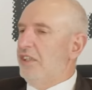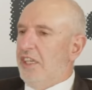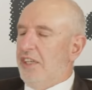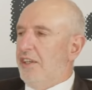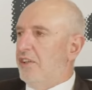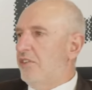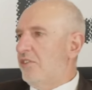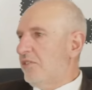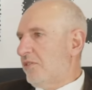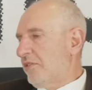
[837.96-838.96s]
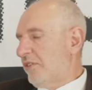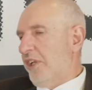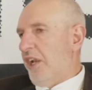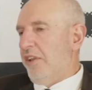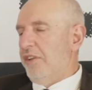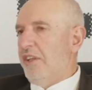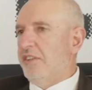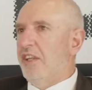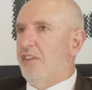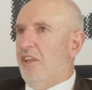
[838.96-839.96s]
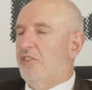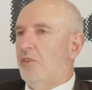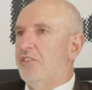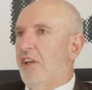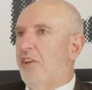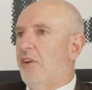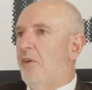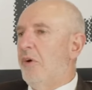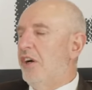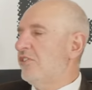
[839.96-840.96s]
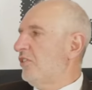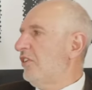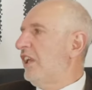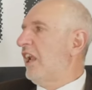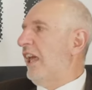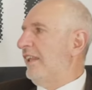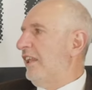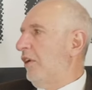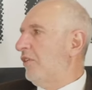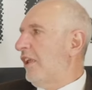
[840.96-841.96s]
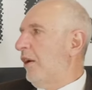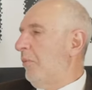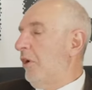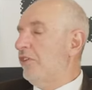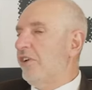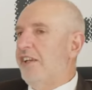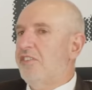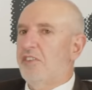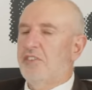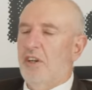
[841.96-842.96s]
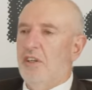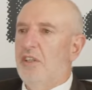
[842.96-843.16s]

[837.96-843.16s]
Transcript: Indians, you know, there's also a marginal decline there, lower birth rates and so on.